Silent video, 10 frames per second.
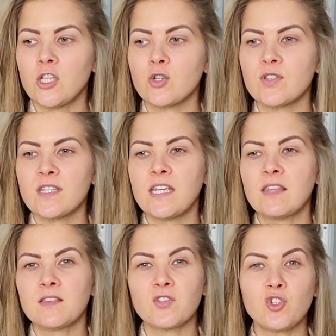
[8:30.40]
seeing
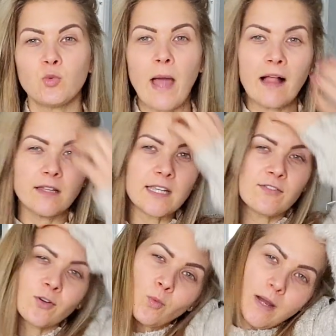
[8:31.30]
this duality
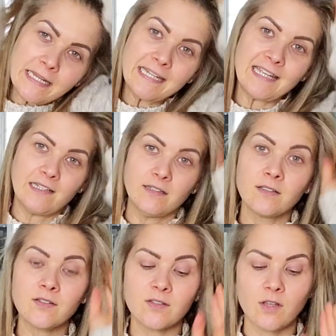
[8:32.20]
for what it
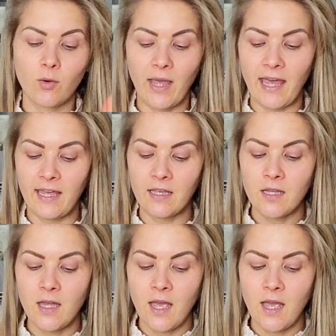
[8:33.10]
is, okay?